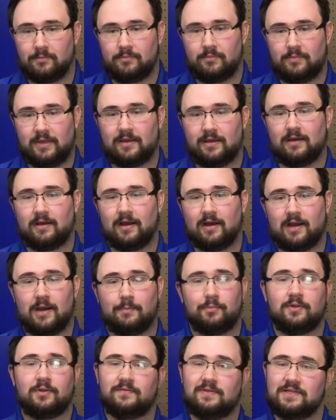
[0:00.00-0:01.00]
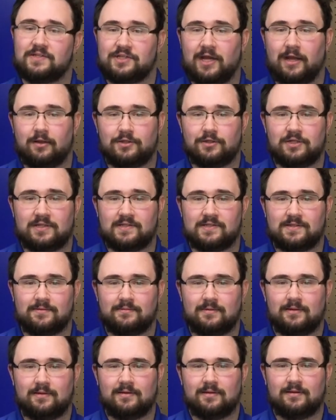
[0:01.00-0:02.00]
Pick a couple of these challenges,
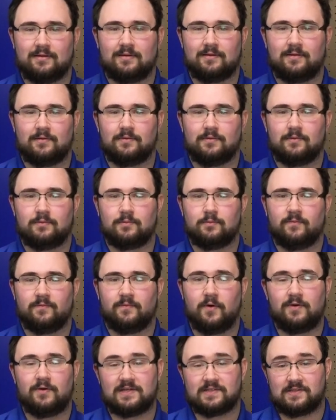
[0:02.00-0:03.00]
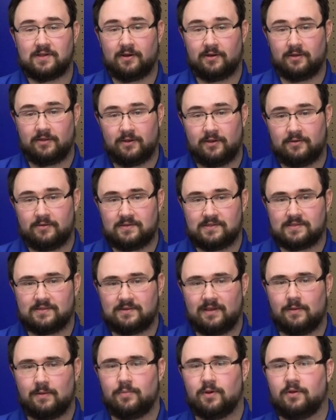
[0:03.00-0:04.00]
focus on those,
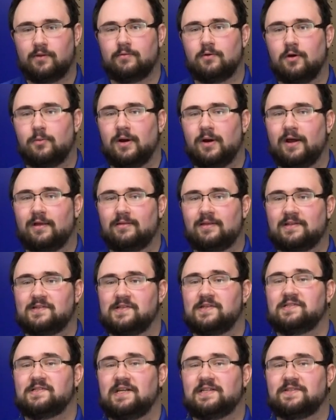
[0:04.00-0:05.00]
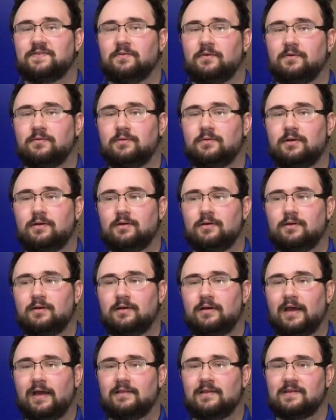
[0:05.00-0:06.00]
and build a robot that's successful
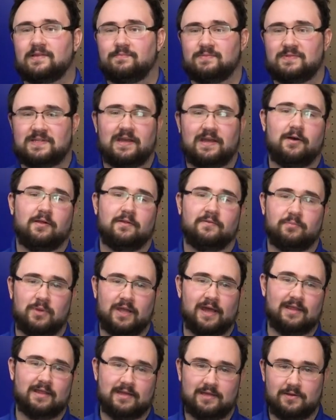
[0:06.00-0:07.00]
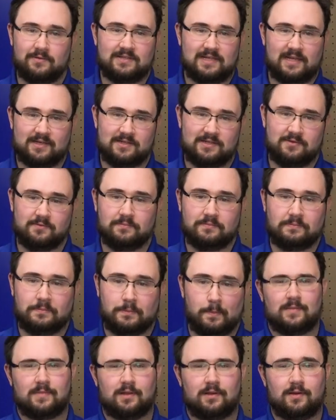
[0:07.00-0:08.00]
at the scale of play that you intend to.
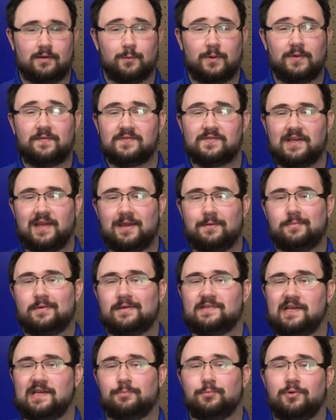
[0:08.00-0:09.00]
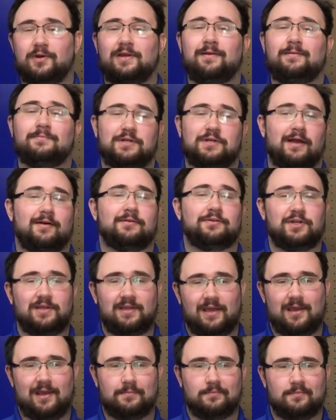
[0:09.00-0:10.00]
Reefscape is a pretty challenging
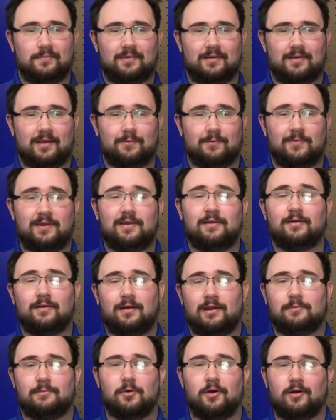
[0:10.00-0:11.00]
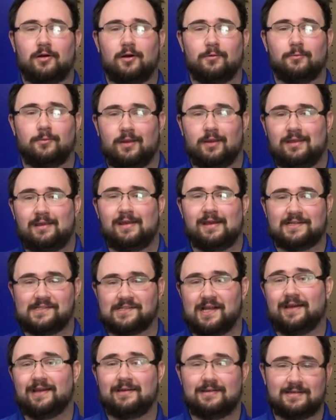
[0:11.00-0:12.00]
game, and we here at AndyMark are really
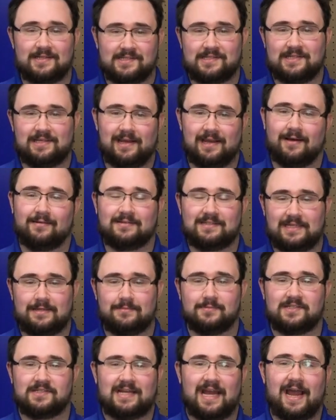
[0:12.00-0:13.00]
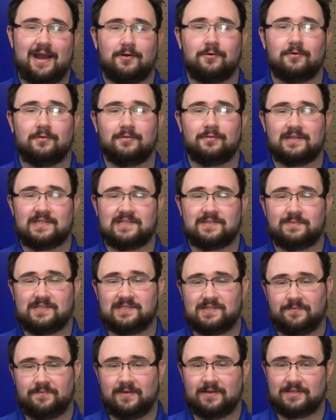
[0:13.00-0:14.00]
excited to see how teams tackle the
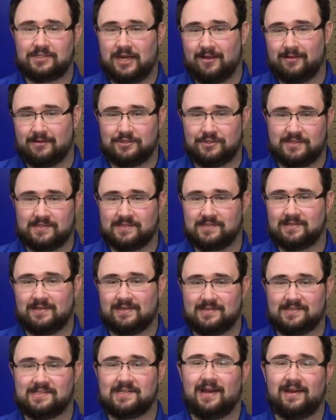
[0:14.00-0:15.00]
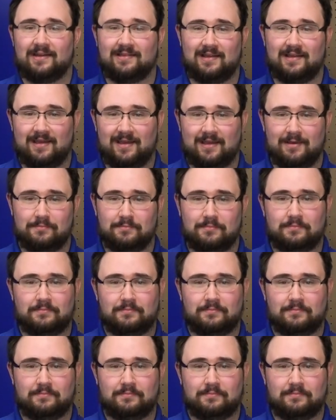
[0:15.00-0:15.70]
specific challenges inside the game.